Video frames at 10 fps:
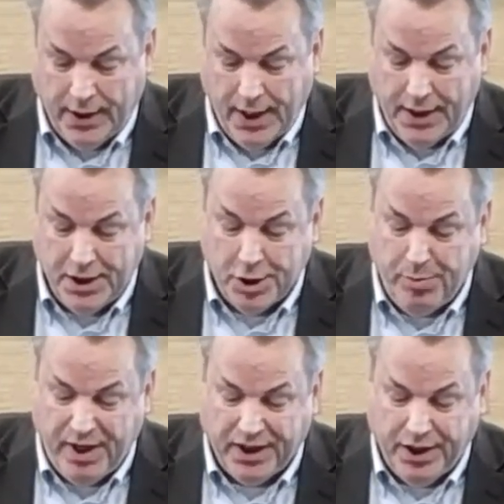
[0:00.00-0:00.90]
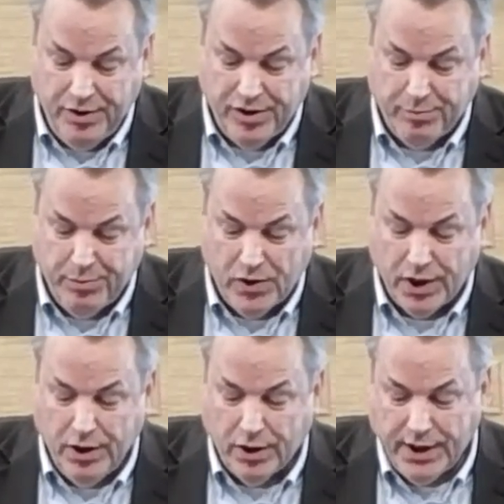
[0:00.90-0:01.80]
And it has been accused of mostly
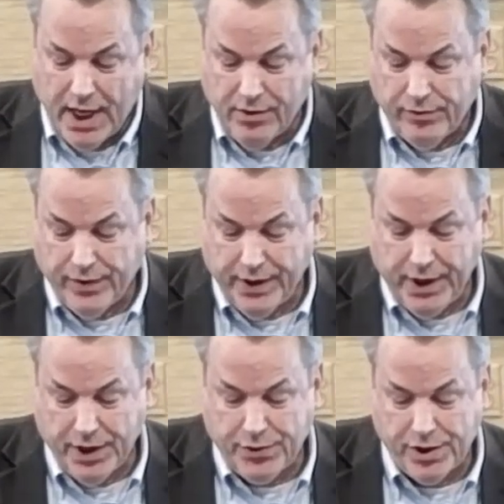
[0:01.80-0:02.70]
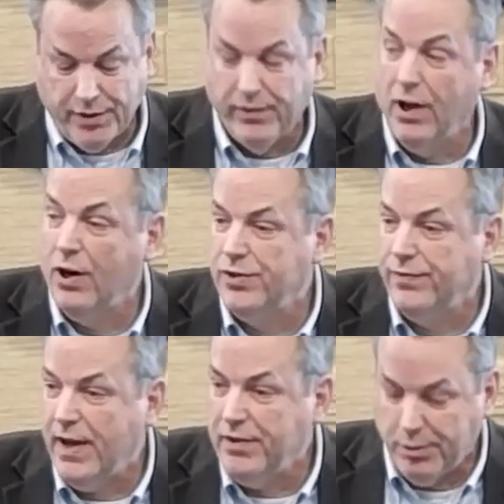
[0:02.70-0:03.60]
looking out for the interests of large
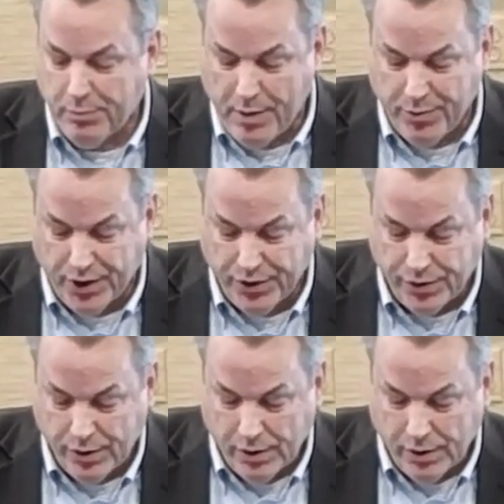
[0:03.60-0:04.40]
founding members